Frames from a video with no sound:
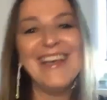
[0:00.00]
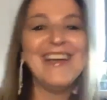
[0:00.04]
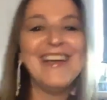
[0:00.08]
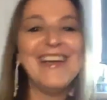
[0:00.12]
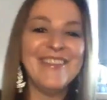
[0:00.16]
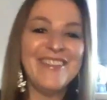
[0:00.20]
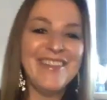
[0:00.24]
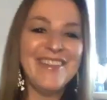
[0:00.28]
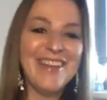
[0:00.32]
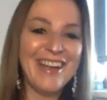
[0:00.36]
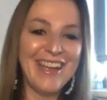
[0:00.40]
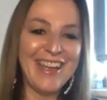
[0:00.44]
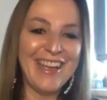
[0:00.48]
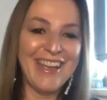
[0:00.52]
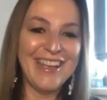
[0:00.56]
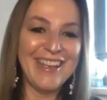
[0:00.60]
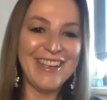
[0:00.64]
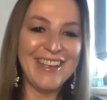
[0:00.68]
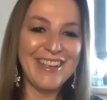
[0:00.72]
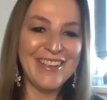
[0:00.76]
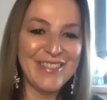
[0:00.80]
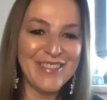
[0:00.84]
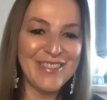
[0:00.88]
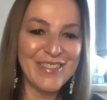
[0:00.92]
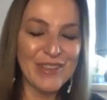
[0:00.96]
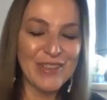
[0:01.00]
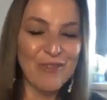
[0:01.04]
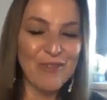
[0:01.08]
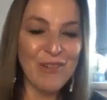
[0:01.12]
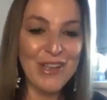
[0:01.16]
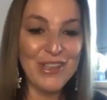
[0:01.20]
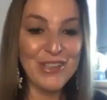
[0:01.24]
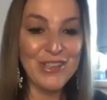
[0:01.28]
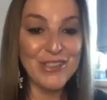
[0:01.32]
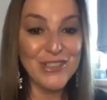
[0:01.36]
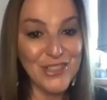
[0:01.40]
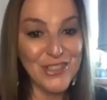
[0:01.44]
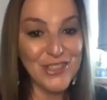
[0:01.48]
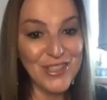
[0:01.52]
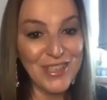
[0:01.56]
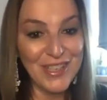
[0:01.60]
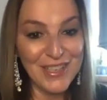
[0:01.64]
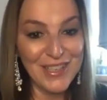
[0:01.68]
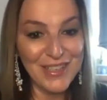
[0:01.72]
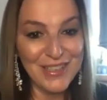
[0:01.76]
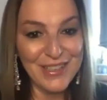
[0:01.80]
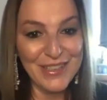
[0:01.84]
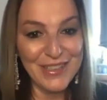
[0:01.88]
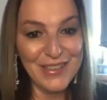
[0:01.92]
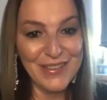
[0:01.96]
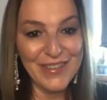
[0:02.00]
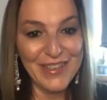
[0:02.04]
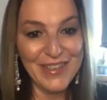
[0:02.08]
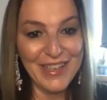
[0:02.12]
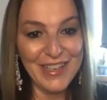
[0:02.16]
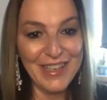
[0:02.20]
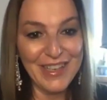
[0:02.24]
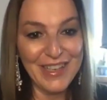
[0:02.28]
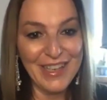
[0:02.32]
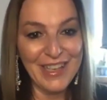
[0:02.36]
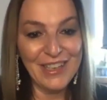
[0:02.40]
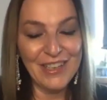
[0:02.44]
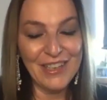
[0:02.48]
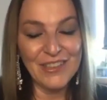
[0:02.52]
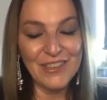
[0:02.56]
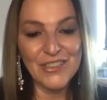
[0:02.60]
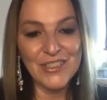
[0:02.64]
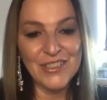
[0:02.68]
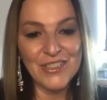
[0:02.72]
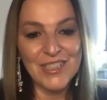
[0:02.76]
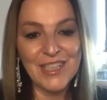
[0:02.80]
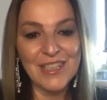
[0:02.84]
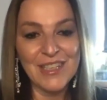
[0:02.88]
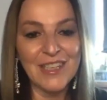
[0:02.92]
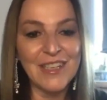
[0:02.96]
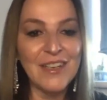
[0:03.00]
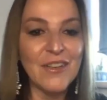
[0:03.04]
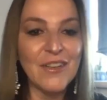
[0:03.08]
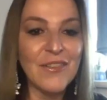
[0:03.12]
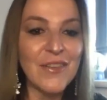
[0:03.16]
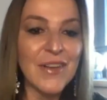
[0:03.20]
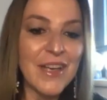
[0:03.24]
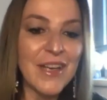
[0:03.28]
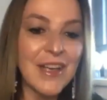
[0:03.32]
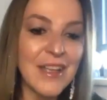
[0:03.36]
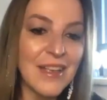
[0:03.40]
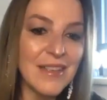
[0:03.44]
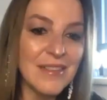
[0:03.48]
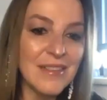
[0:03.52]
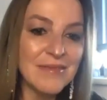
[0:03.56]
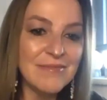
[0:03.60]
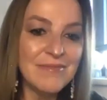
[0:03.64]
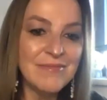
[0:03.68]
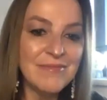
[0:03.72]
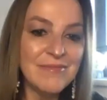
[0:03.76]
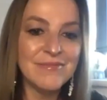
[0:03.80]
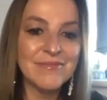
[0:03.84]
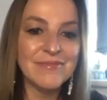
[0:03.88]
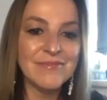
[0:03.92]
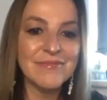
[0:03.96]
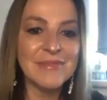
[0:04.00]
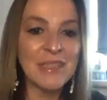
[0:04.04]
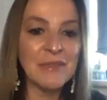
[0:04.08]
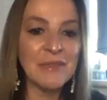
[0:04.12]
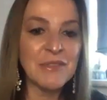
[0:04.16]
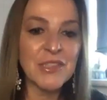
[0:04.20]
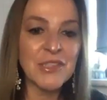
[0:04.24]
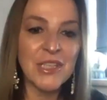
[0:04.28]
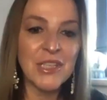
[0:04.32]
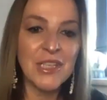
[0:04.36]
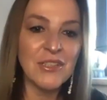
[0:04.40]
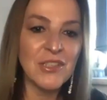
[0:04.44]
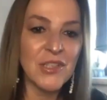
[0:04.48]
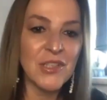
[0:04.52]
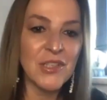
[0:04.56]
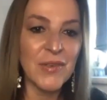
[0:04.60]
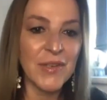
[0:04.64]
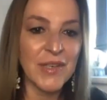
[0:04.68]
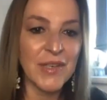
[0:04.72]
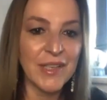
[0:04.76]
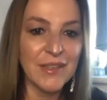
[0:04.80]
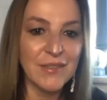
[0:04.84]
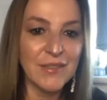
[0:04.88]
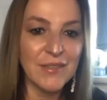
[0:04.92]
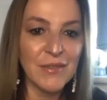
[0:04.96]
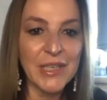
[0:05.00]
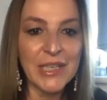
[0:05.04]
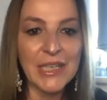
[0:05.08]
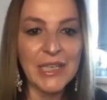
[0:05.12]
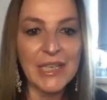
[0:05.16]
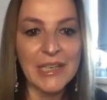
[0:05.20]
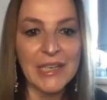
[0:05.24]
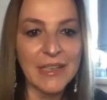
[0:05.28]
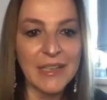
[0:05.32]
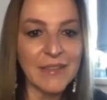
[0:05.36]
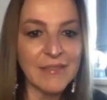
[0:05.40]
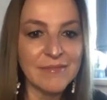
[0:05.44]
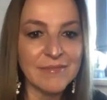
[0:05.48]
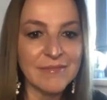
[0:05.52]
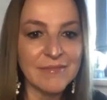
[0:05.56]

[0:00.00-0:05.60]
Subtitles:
right? Or why you shouldn't do it. And you're just like, you know what? I'm just going to do it. Why not?